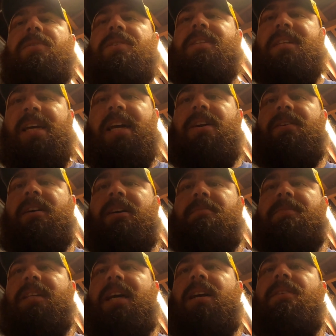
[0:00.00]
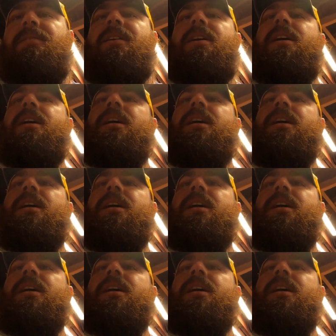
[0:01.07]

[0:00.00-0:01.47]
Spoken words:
We'll see how it comes out.